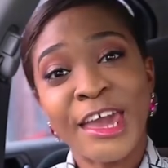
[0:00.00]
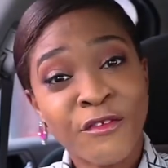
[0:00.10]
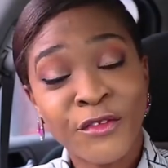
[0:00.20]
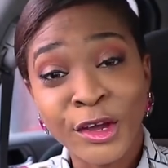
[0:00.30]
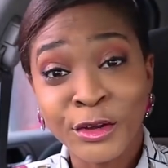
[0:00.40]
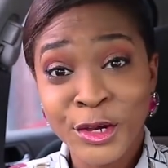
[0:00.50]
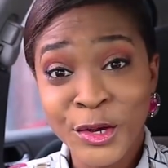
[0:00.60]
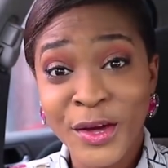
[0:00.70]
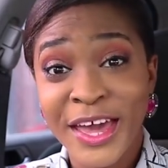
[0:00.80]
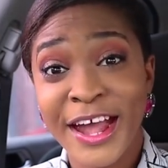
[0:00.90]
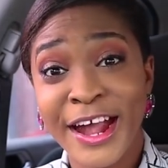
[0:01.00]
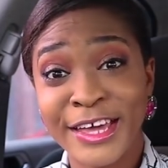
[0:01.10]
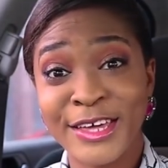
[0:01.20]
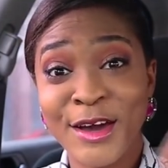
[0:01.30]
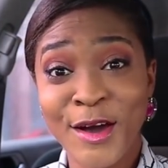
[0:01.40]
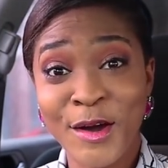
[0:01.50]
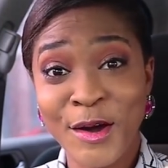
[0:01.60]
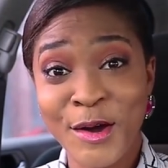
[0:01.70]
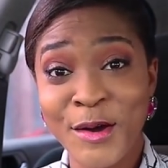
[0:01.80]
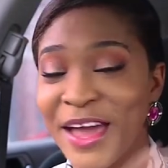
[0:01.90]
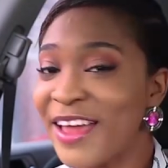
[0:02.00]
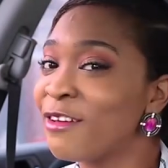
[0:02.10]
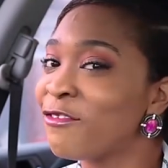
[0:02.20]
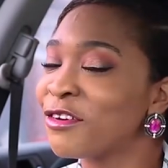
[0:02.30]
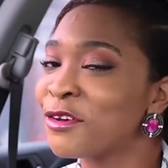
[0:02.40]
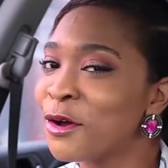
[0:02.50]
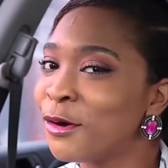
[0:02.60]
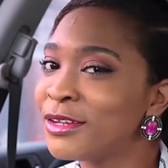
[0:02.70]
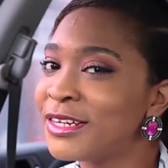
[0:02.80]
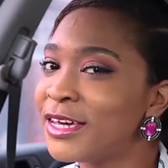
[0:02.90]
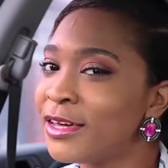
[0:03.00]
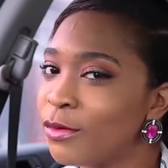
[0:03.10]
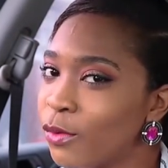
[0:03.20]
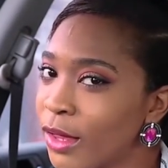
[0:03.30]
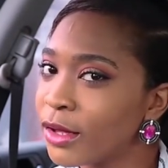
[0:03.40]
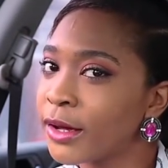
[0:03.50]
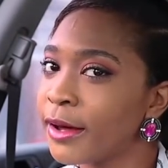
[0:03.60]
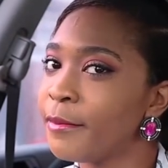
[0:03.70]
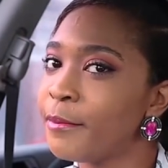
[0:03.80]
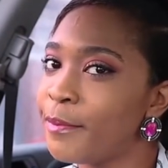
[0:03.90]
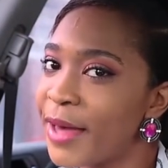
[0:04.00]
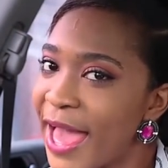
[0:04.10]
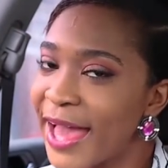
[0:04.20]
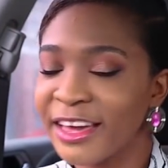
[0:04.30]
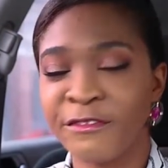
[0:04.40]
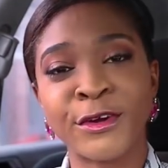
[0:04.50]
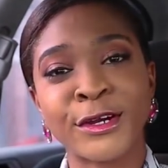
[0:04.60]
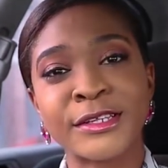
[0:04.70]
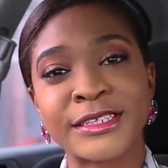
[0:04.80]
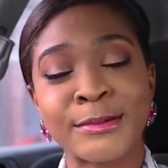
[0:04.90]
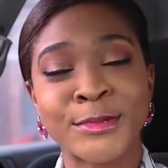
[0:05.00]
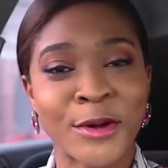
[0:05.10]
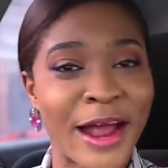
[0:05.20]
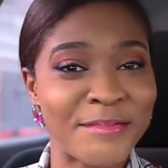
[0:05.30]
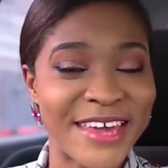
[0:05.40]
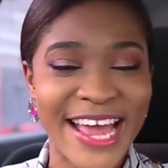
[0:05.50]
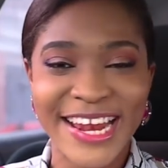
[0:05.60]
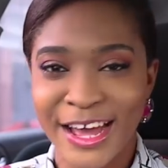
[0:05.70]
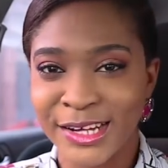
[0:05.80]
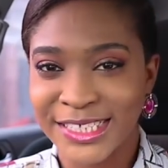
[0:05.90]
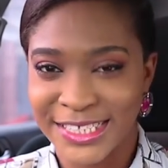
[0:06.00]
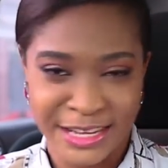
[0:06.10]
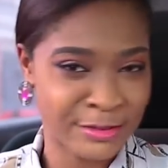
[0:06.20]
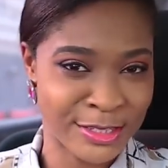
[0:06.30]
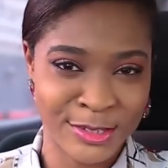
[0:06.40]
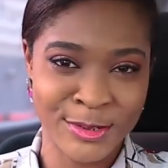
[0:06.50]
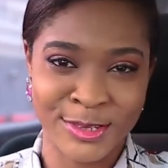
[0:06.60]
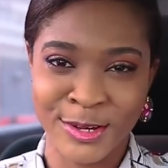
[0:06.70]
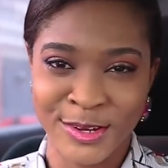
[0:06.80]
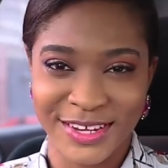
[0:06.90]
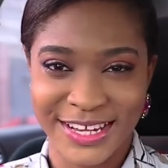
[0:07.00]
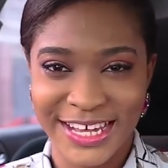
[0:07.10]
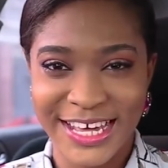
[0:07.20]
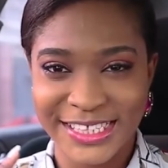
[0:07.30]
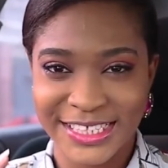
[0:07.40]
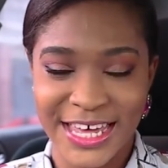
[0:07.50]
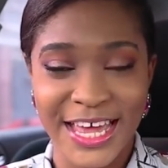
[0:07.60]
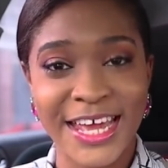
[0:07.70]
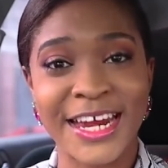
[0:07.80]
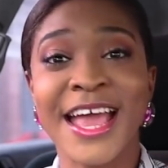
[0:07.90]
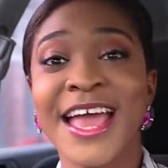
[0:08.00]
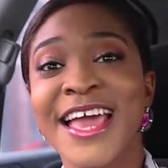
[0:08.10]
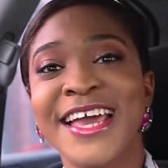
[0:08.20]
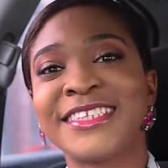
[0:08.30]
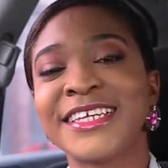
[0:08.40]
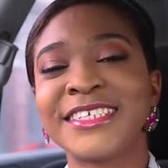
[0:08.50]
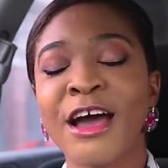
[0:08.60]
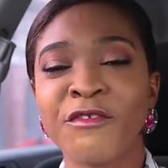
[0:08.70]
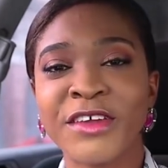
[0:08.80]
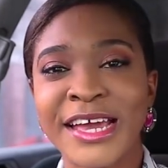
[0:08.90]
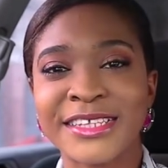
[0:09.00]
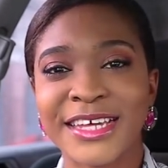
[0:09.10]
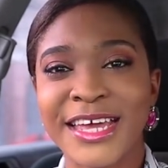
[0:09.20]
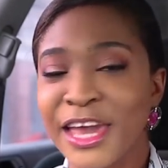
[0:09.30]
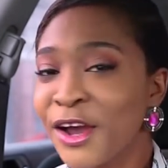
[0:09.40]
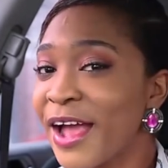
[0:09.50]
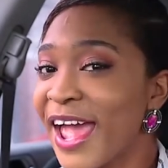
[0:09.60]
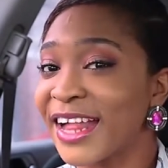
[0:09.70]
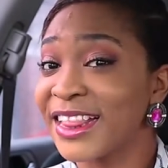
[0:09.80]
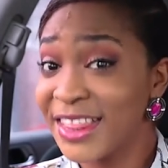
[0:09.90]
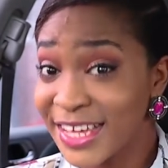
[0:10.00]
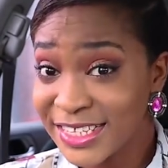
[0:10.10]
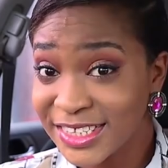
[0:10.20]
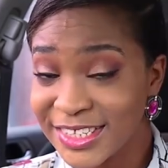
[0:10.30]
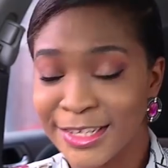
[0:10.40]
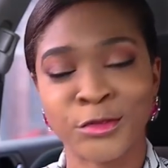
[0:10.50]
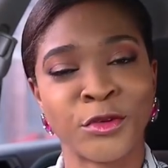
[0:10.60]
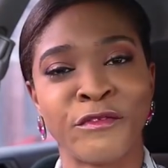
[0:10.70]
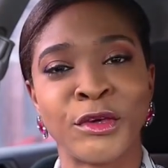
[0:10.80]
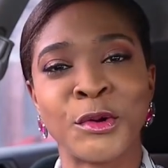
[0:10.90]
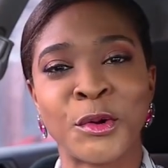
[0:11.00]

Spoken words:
If you're new here, yoo-hoo! And if you're an oldie, welcome back. If you're not subscribed yet, now's the time to do so. Let's get it. It's the Delphinator here, and this is Review